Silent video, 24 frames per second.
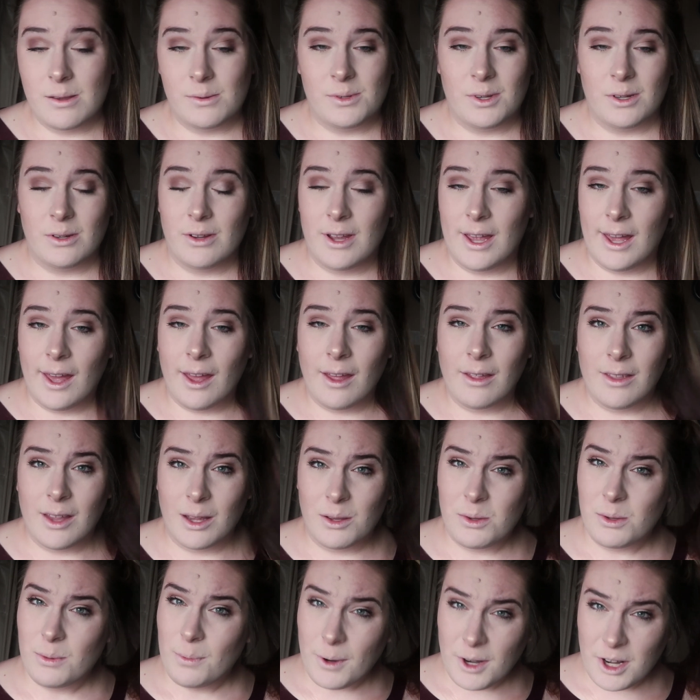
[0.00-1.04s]
So yeah,
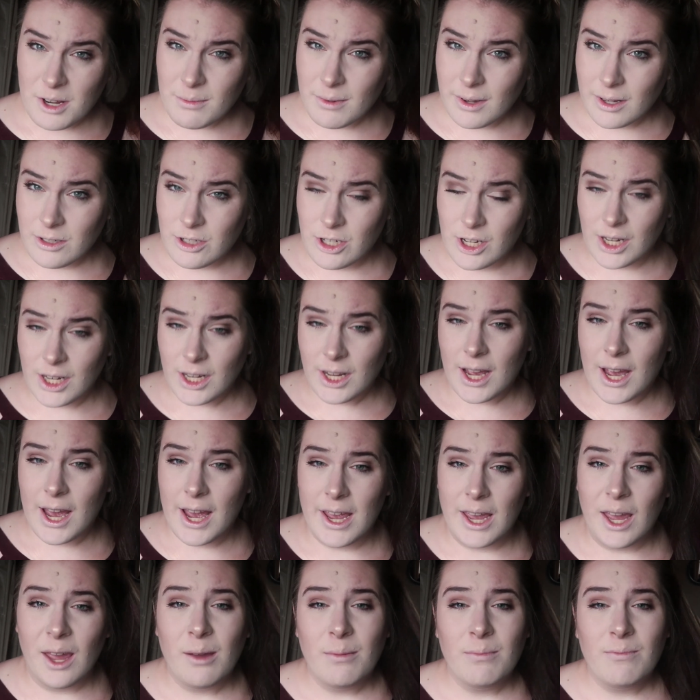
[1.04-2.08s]
that's pretty much it.
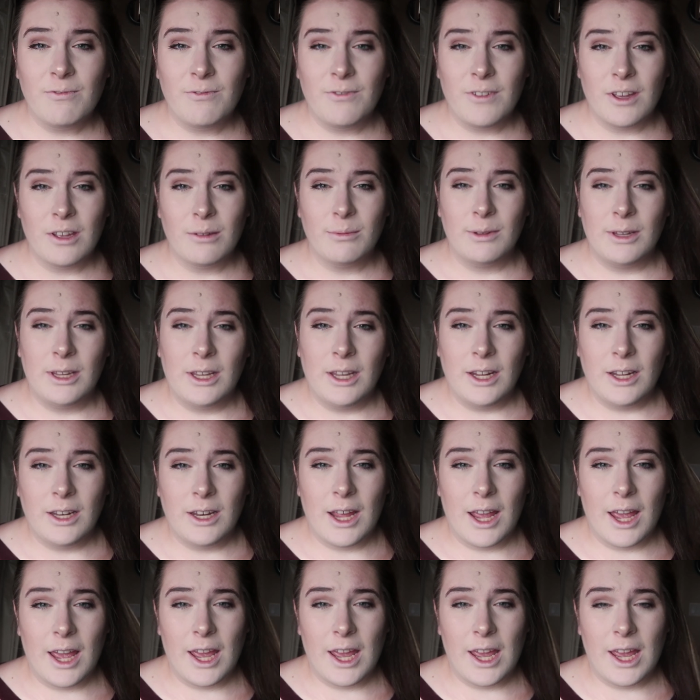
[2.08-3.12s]
I am
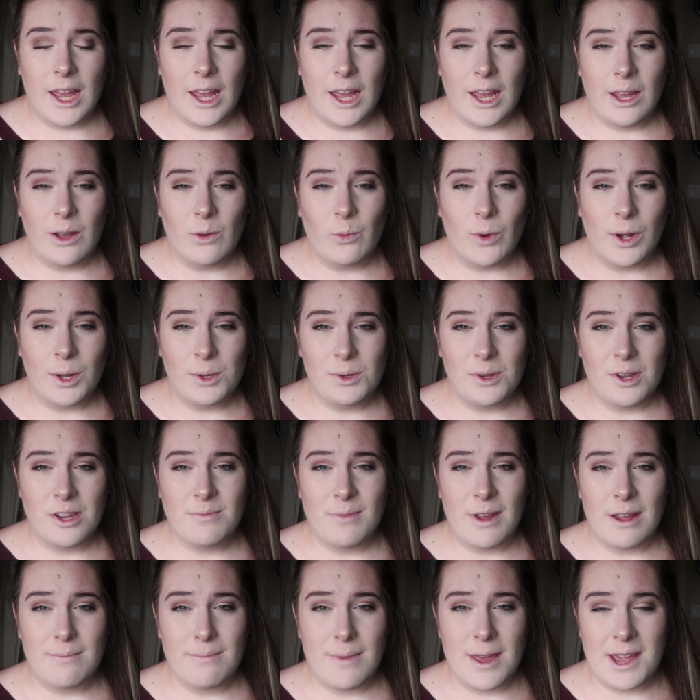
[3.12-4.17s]
filming a what's in
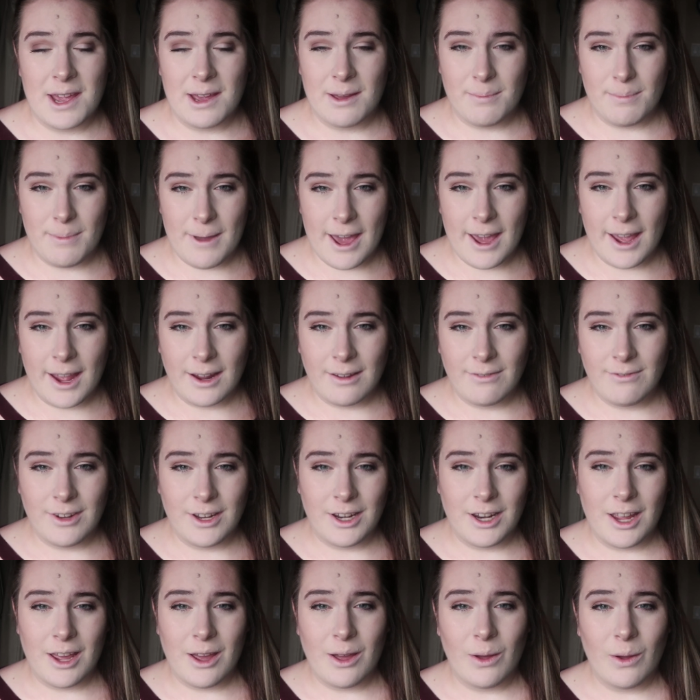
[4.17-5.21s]
my makeup bag
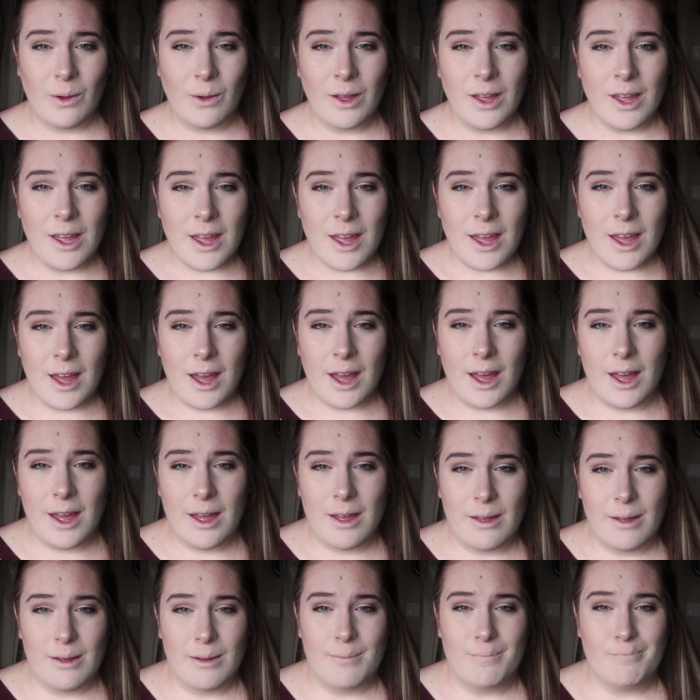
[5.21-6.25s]
video.
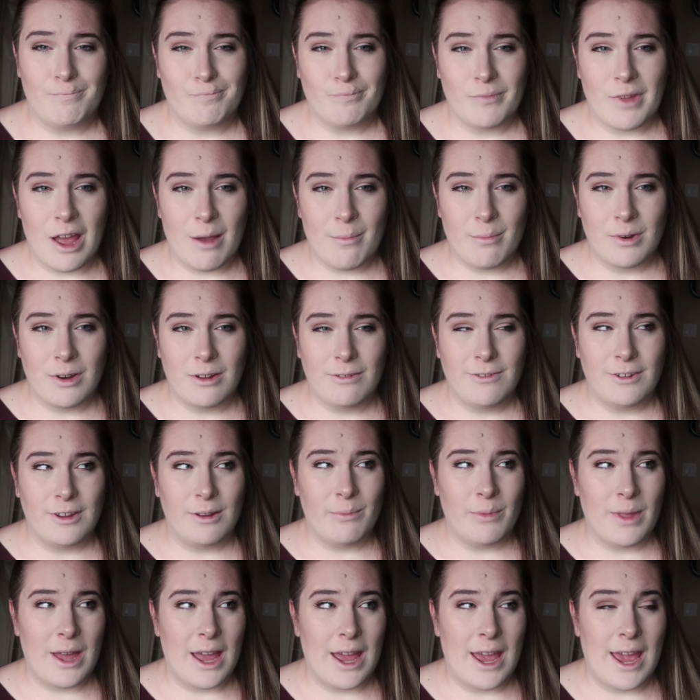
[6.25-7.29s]
I'm going to
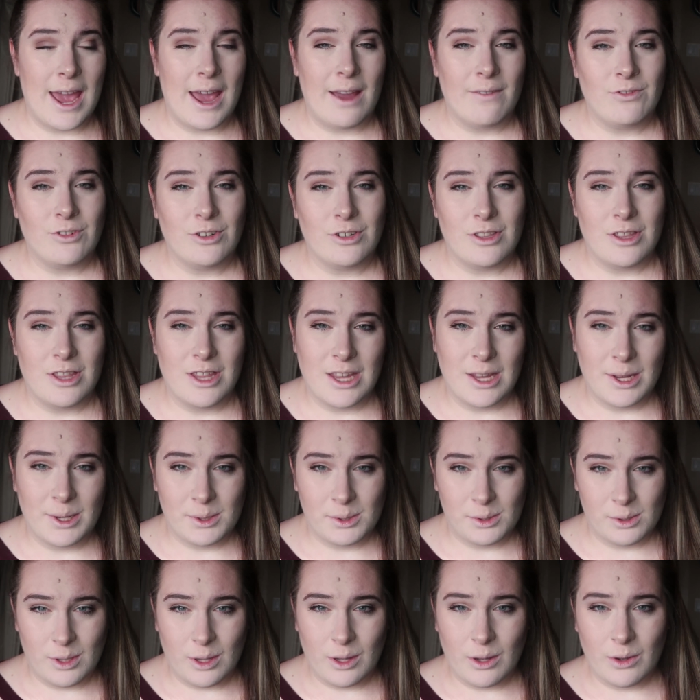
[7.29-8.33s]
film that after
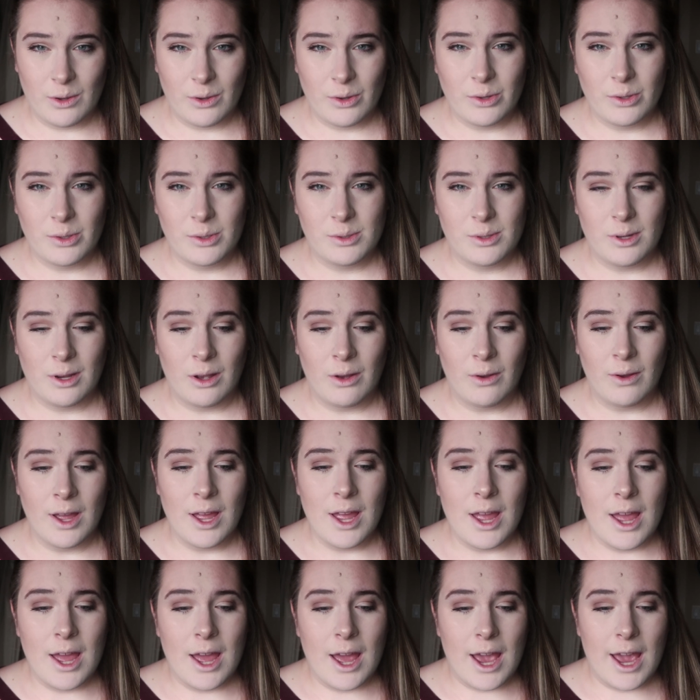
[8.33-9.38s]
this though. So,
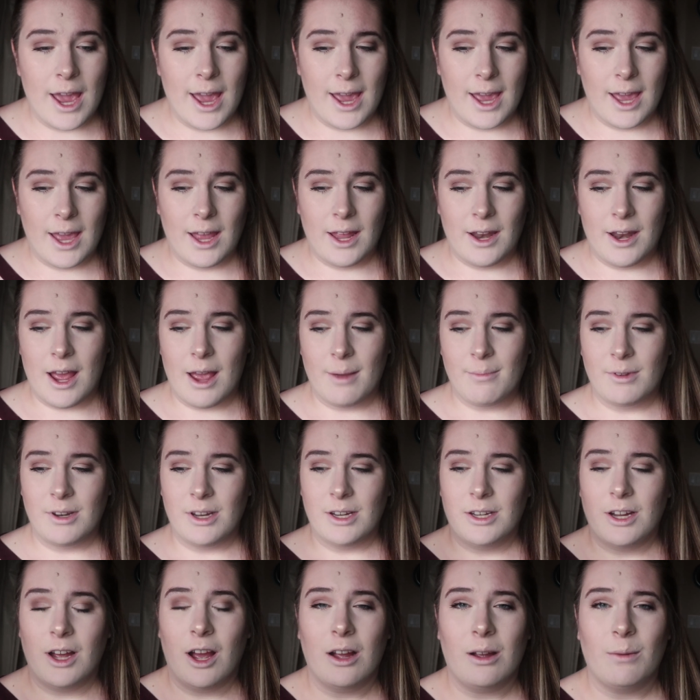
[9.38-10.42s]
and I'm going
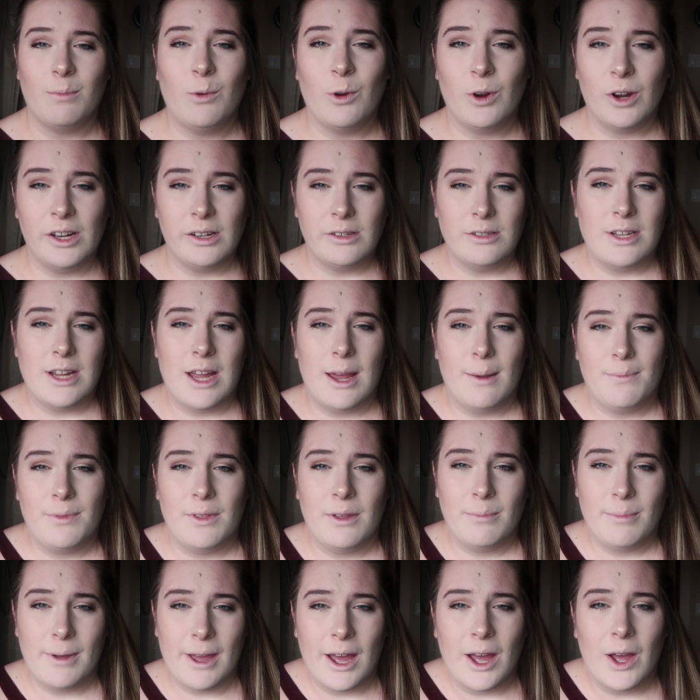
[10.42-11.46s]
to talk more in depth
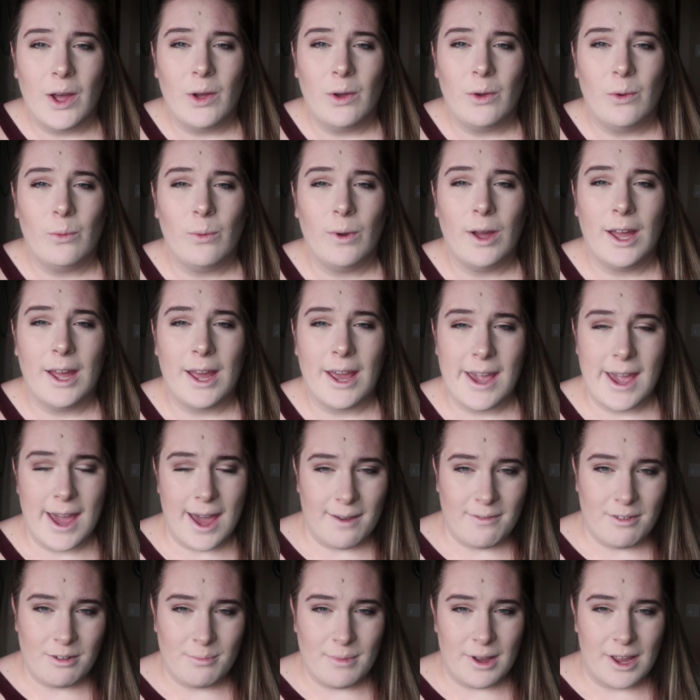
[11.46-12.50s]
about what I
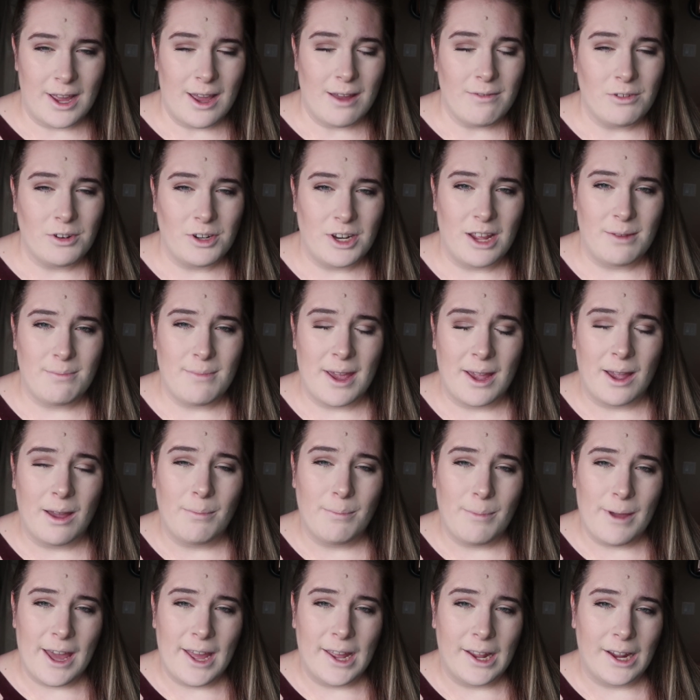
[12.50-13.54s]
have in my everyday
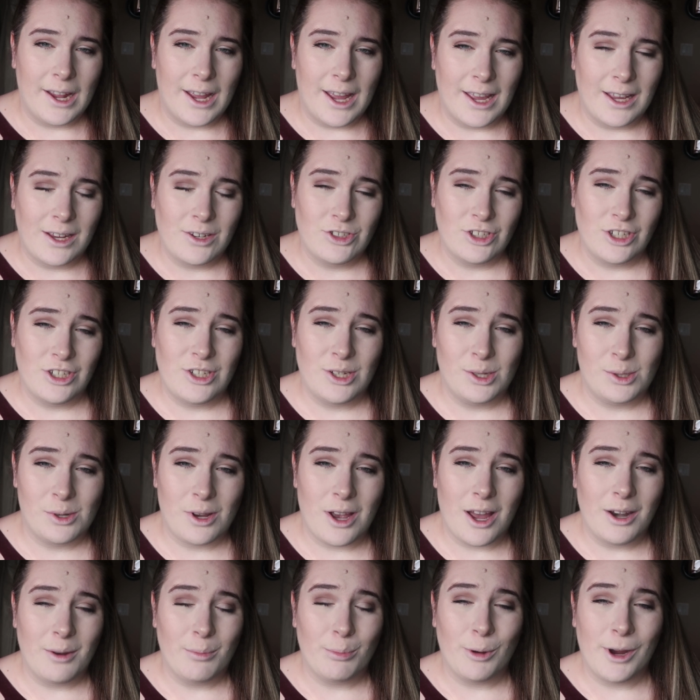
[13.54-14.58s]
makeup bag. I actually just
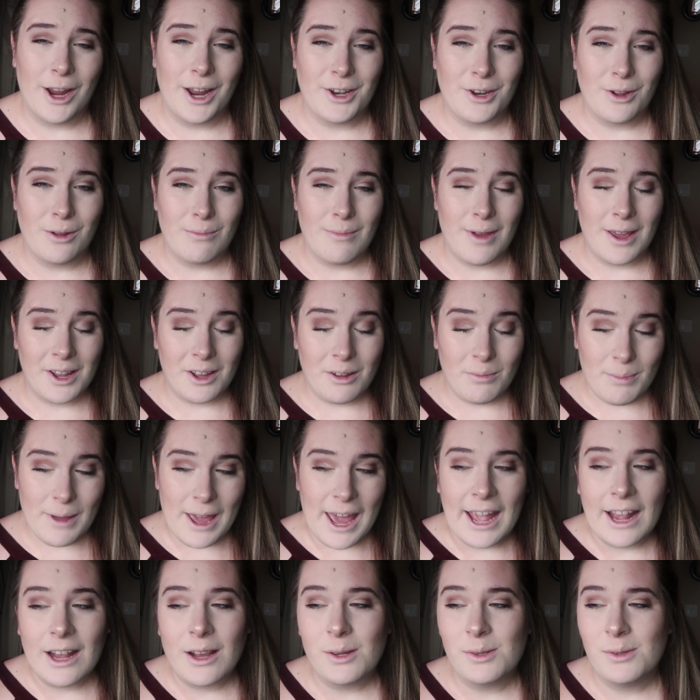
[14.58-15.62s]
got a brand new makeup
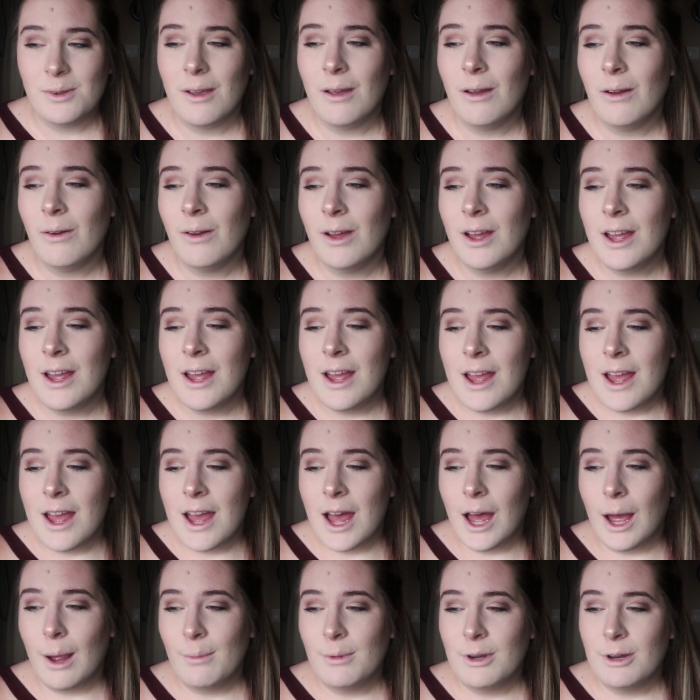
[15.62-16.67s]
bag, so
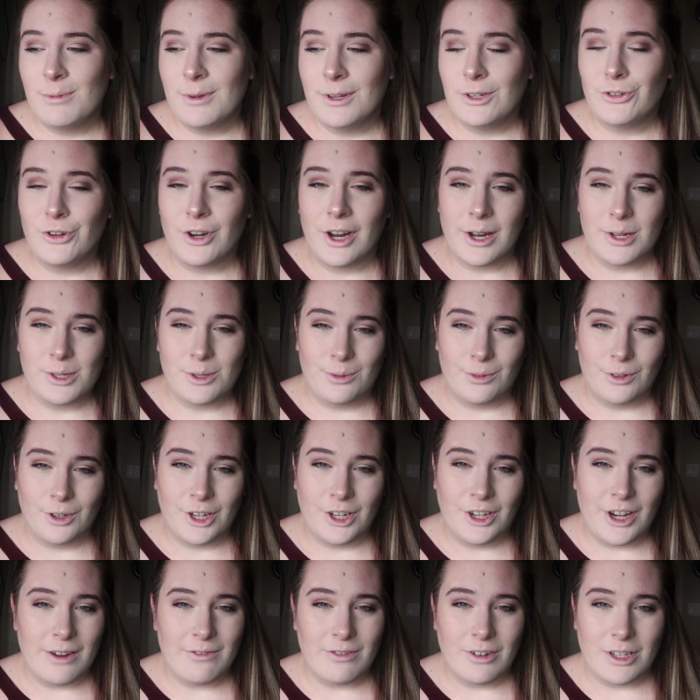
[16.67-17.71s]
I'm going to be
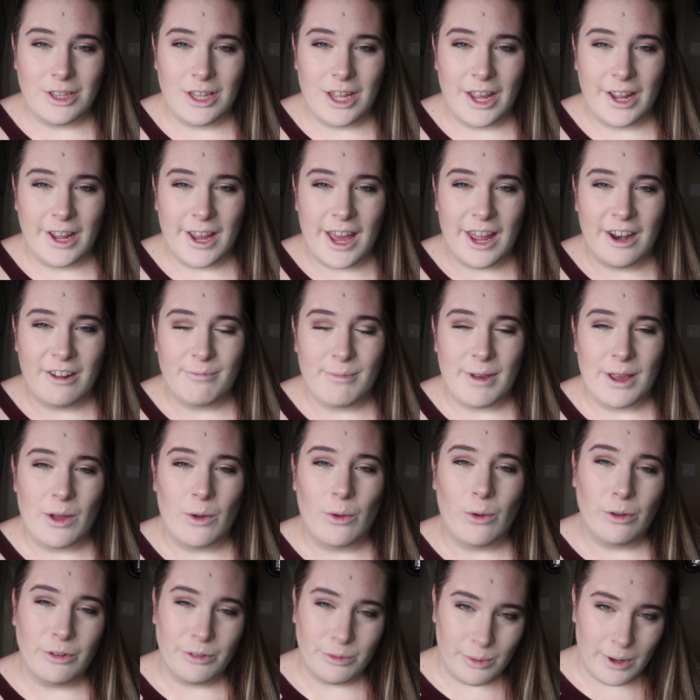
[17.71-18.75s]
transferring everything out of my
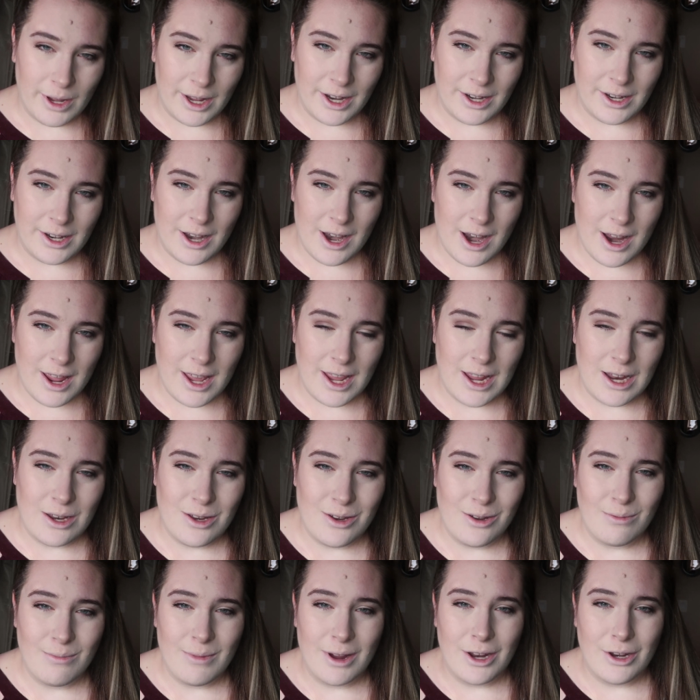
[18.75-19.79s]
old one
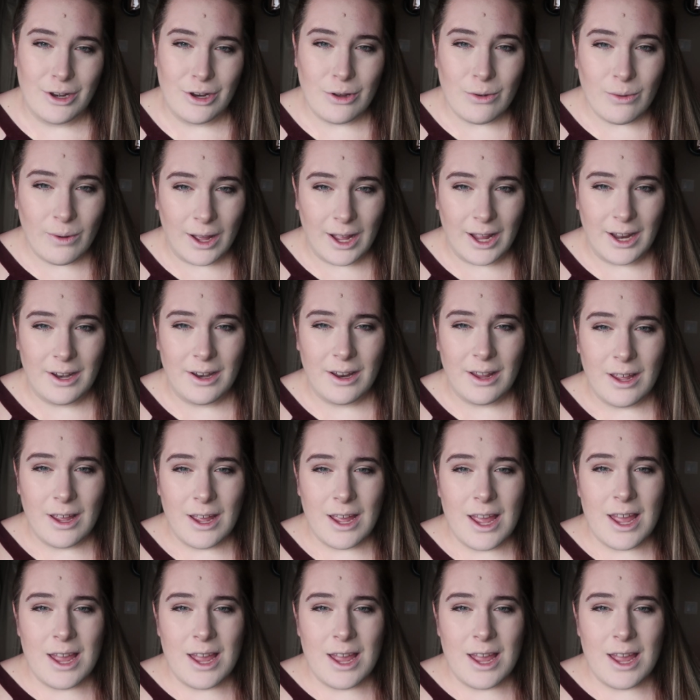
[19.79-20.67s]
into my new one.